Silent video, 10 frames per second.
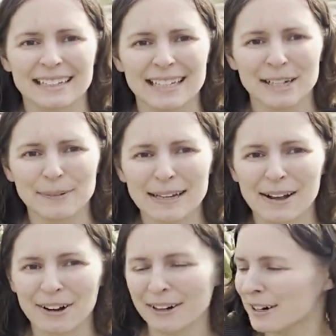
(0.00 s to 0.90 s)
Here we
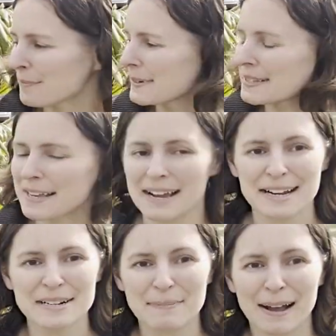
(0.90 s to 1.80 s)
are
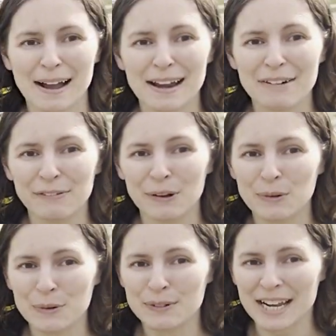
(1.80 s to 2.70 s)
beside my
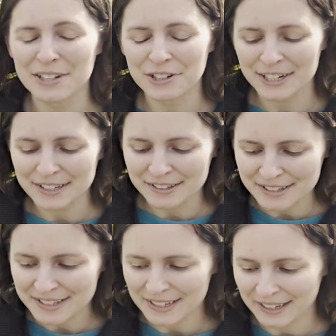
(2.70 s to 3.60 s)
rhododendrons.
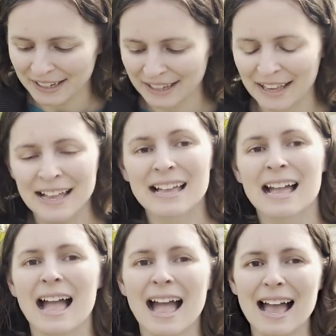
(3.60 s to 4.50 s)

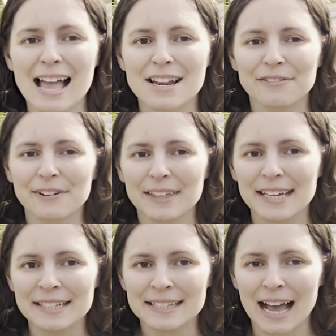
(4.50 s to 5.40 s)
And for
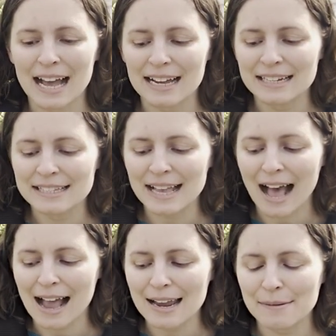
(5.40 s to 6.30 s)
these guys,
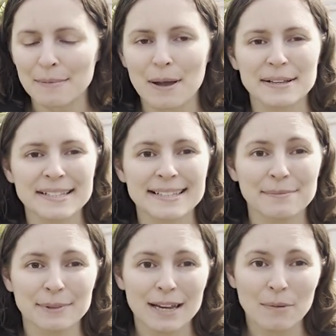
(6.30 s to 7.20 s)
I am
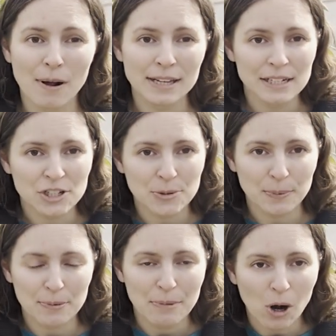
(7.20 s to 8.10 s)
simply wanting to
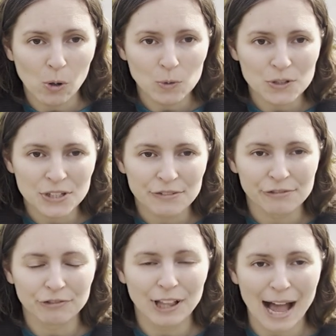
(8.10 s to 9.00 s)
promote
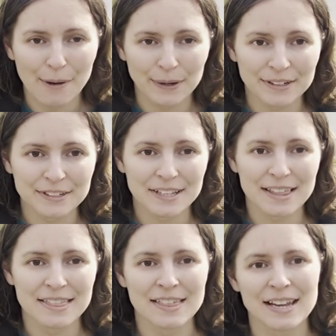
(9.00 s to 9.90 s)
flowers.
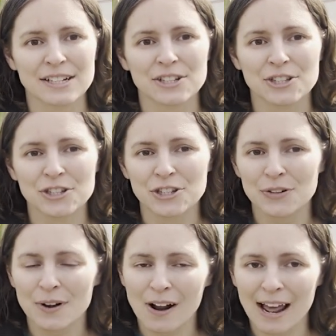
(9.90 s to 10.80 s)
They
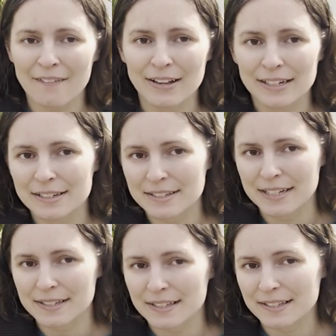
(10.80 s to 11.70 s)
do not have any
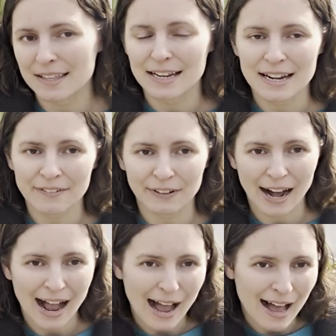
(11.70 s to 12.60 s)
diseases. They never
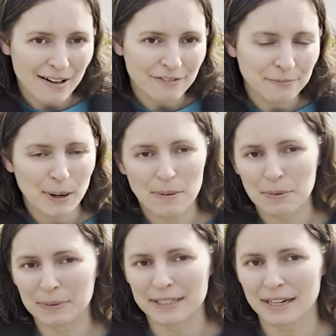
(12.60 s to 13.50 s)
have,
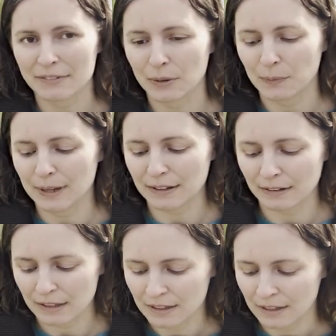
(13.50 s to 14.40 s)
probably never will.